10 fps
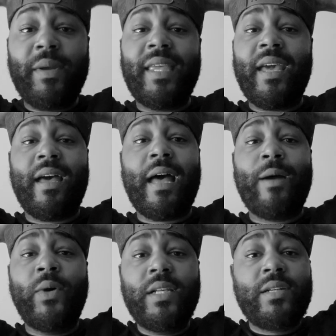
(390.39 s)
But yeah, I
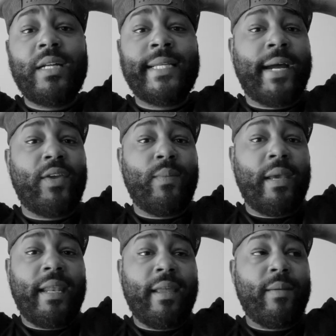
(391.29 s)
want to start
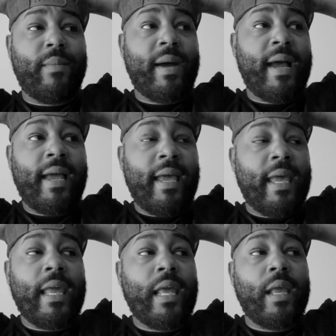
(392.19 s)
documenting
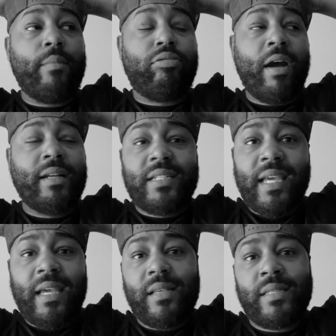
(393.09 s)
my
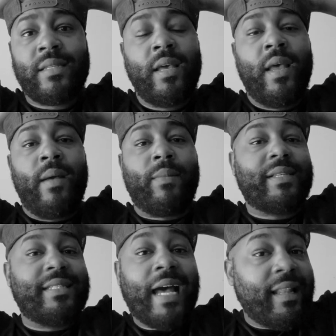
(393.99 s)
projects, my
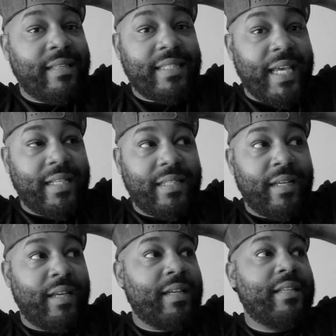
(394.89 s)
styling
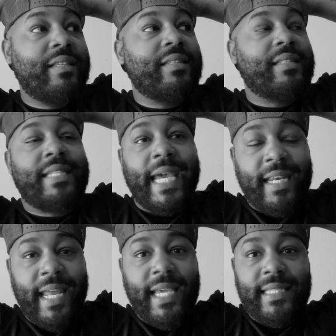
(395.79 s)
sessions,
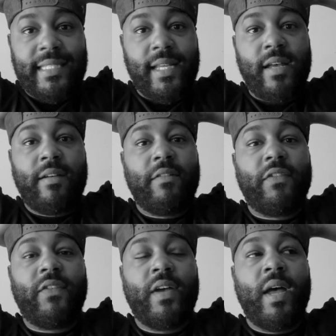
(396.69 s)
day-to-day -day
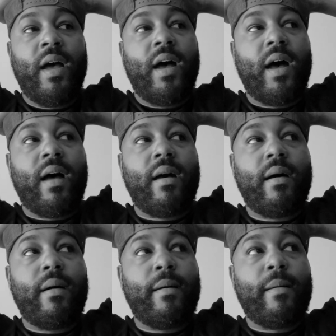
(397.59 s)
stuff,
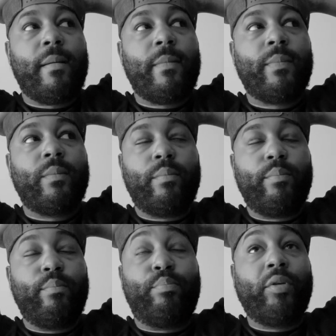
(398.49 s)
um,
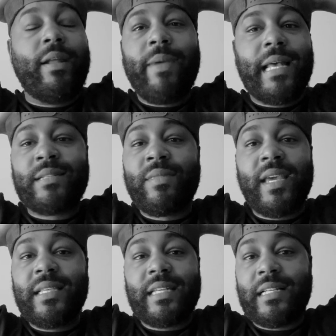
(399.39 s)
bring back some
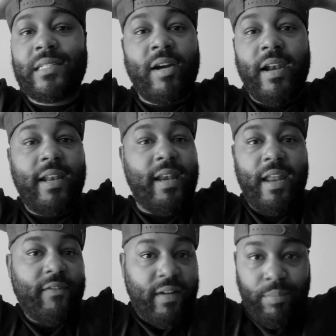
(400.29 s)
things that I started and
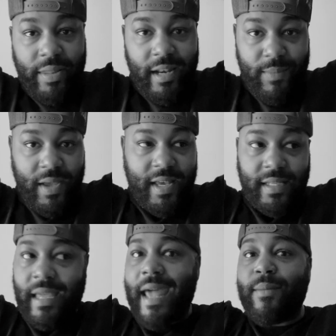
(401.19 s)
never completed because I
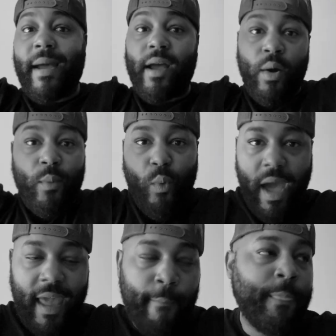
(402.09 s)
got in my own way,